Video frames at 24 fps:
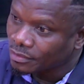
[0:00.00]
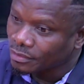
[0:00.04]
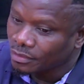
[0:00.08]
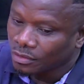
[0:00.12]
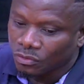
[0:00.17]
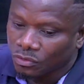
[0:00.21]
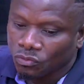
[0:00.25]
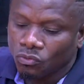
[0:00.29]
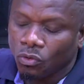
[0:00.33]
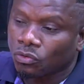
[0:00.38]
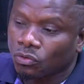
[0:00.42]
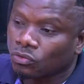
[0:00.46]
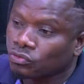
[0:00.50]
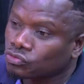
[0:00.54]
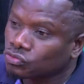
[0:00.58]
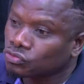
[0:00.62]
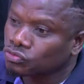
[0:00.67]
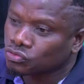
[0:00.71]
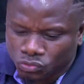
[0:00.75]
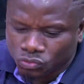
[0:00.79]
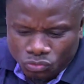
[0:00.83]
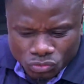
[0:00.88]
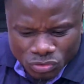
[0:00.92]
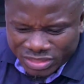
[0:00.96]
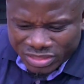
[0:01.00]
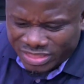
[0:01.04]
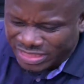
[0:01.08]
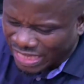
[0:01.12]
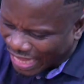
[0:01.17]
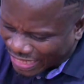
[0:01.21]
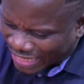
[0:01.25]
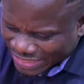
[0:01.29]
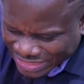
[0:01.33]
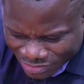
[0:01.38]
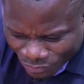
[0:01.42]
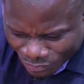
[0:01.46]
No, no, so it's
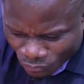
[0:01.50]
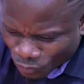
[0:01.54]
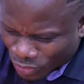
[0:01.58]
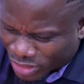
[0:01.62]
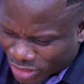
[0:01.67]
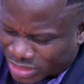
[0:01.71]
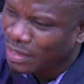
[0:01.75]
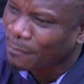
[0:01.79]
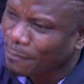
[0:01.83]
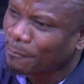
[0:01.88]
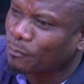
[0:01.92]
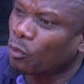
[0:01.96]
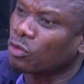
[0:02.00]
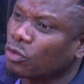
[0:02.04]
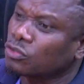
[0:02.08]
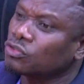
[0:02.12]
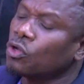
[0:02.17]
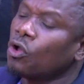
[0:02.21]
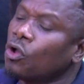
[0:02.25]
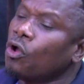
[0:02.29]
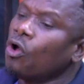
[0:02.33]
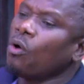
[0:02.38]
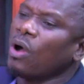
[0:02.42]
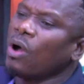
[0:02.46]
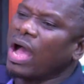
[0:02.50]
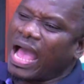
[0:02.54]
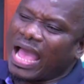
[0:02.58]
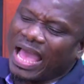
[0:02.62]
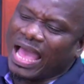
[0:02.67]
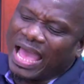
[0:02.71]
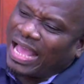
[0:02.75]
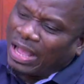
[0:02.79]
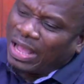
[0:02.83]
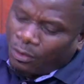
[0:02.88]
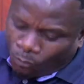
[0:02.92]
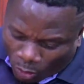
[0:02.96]
a some way, dear. Because
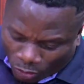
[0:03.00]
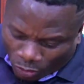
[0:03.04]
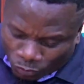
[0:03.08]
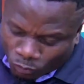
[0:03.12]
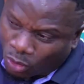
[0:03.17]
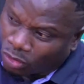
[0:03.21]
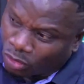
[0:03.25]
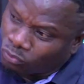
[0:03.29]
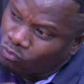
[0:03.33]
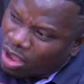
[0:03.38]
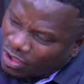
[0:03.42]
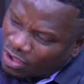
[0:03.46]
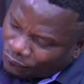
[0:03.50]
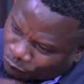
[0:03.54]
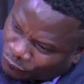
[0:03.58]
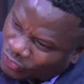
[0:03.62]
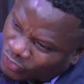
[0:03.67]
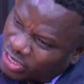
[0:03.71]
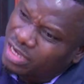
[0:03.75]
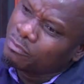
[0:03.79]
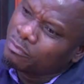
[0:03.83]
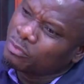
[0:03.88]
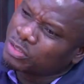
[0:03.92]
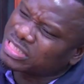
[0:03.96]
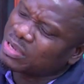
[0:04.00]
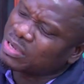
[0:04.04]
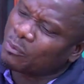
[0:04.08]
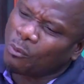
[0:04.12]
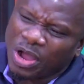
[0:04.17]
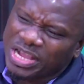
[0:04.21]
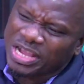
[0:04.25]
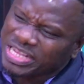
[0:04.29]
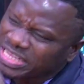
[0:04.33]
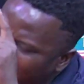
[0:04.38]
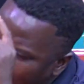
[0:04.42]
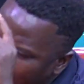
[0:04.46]
one more feeling, we say,
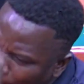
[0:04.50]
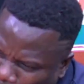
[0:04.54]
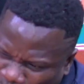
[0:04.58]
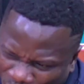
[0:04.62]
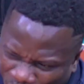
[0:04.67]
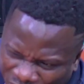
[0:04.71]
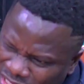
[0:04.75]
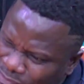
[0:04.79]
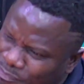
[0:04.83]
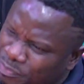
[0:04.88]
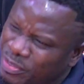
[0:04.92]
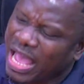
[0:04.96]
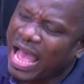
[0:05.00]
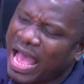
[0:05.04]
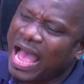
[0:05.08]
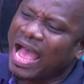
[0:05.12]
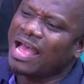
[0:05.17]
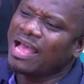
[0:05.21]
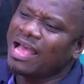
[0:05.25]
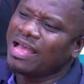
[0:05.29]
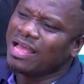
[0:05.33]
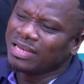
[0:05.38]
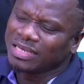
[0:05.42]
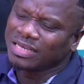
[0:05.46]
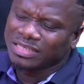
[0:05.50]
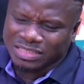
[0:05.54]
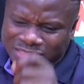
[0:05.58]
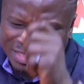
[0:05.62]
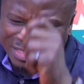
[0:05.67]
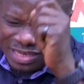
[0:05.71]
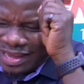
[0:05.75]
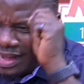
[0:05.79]
one year, Bonnie Bia, scan